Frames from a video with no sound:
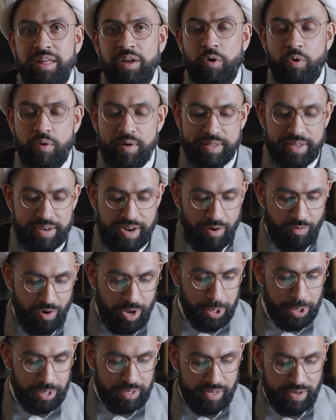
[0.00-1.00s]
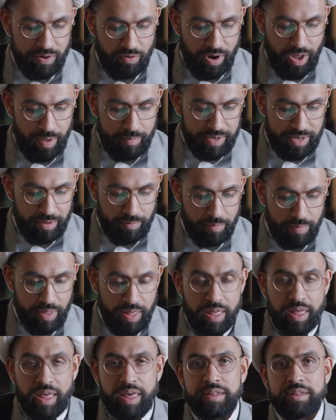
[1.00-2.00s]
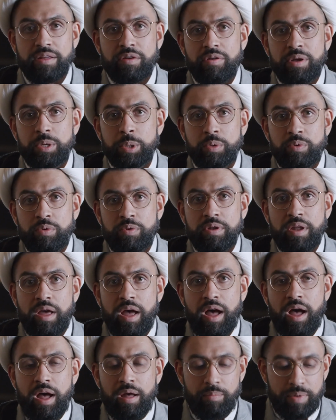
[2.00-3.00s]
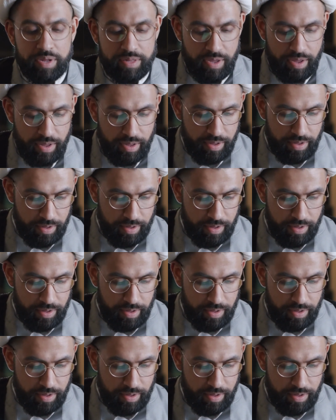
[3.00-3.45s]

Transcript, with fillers: or as the narration describes him, as a rajulun abida.